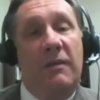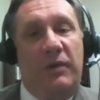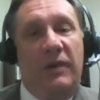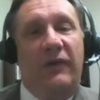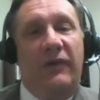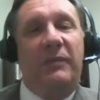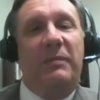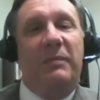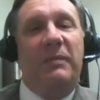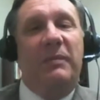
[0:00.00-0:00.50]

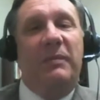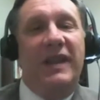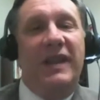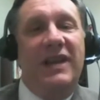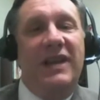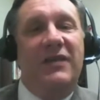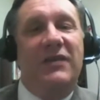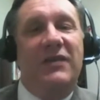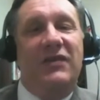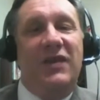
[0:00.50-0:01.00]
principal
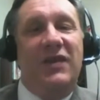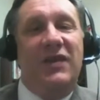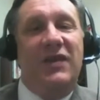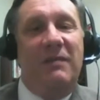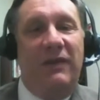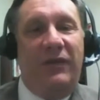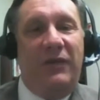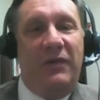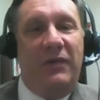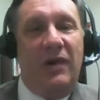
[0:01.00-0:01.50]

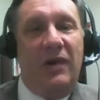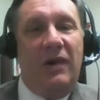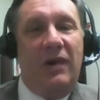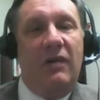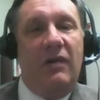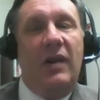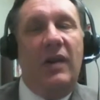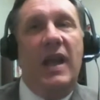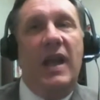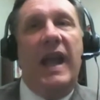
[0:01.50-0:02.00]
leadership is
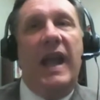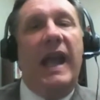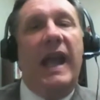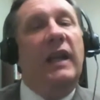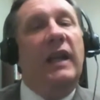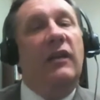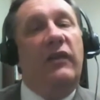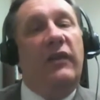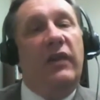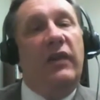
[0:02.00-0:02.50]
critical,
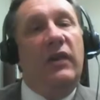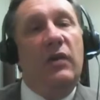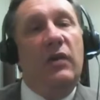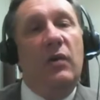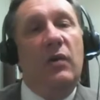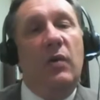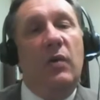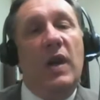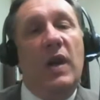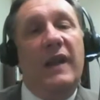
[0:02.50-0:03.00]
and
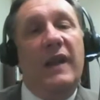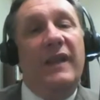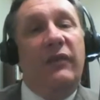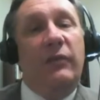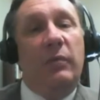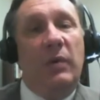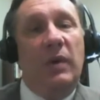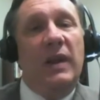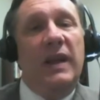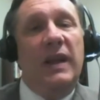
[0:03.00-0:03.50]
two,
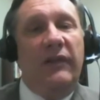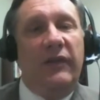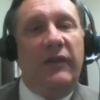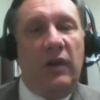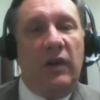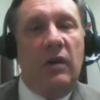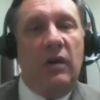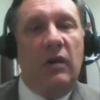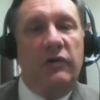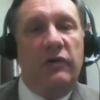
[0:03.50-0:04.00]
this really is a
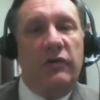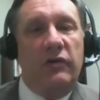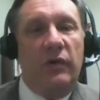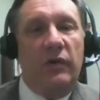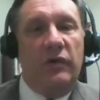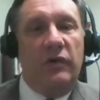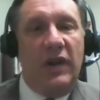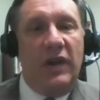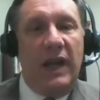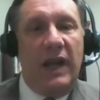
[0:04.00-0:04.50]

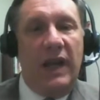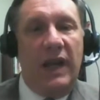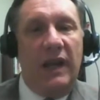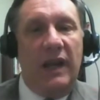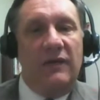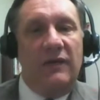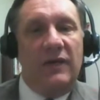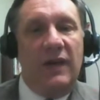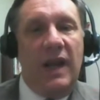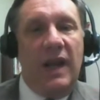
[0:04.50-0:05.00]
cultural
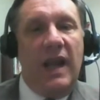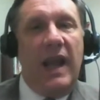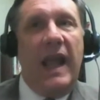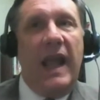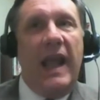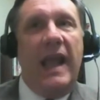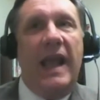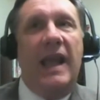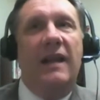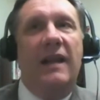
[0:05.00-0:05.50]
change.
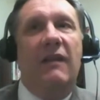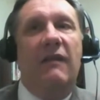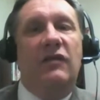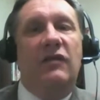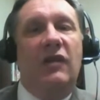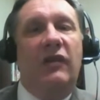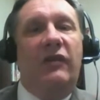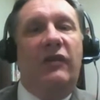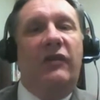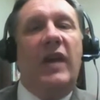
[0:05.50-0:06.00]
And
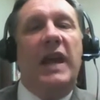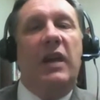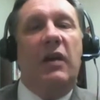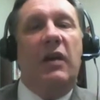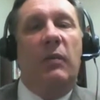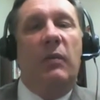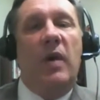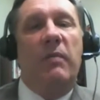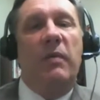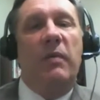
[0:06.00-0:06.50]
just like a
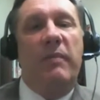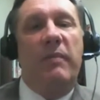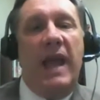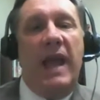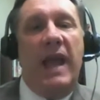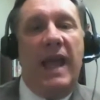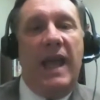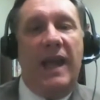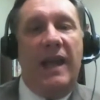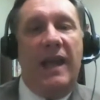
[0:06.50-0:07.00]
rubber
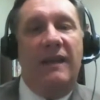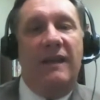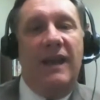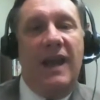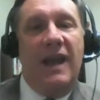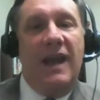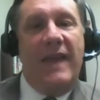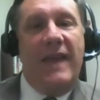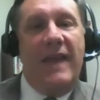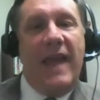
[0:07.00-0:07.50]
band,
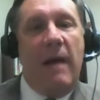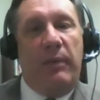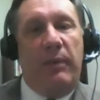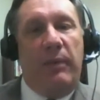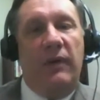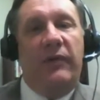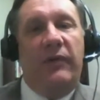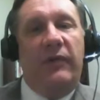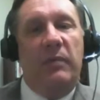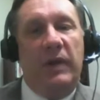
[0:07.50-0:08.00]
that
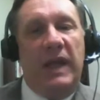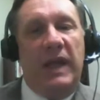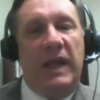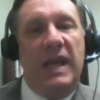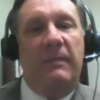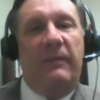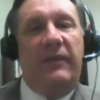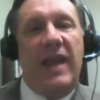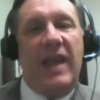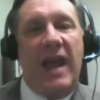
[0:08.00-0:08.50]
principal
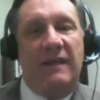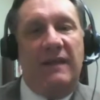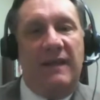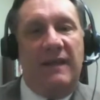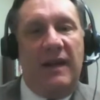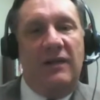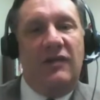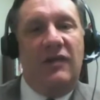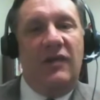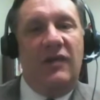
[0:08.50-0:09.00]
keeps that
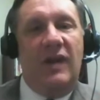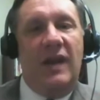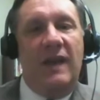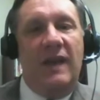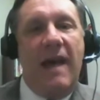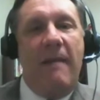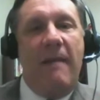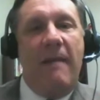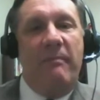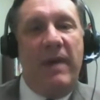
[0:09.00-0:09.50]
tension and
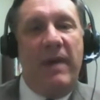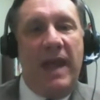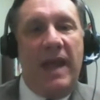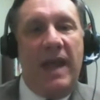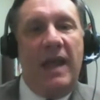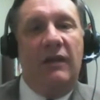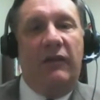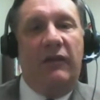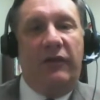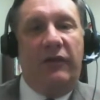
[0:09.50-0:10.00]
that
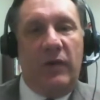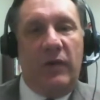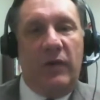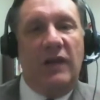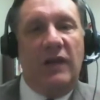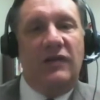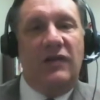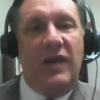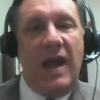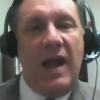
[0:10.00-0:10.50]
band
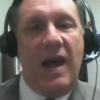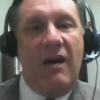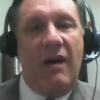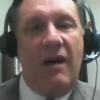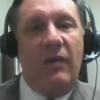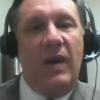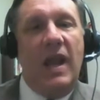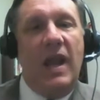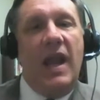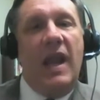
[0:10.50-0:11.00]
stretched out.